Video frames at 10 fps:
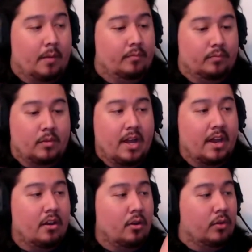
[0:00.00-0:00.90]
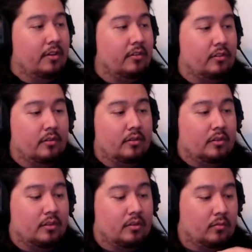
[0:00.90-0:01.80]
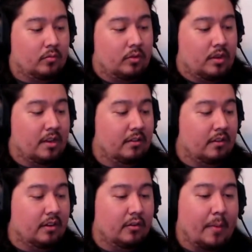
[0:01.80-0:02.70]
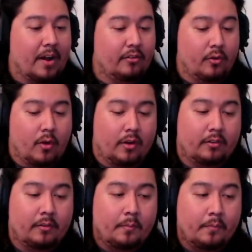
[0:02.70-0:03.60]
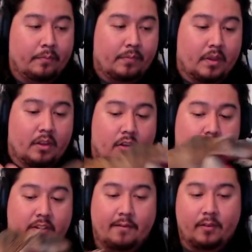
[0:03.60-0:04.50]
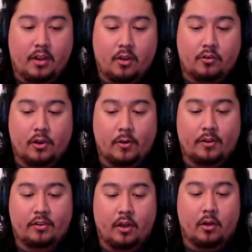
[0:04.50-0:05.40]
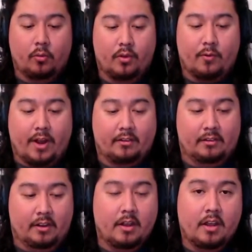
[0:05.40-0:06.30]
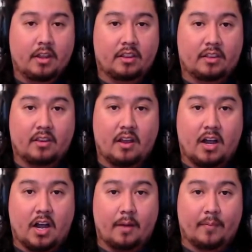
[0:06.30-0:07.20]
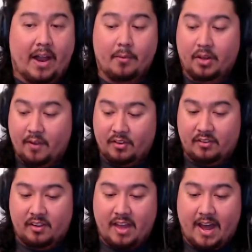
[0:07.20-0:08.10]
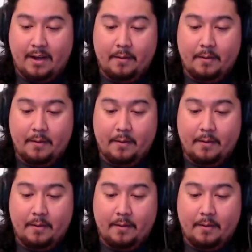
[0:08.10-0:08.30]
yeah, no, this Spinosaurus could definitely go toe-to-toe with Rexy. I would love to see that.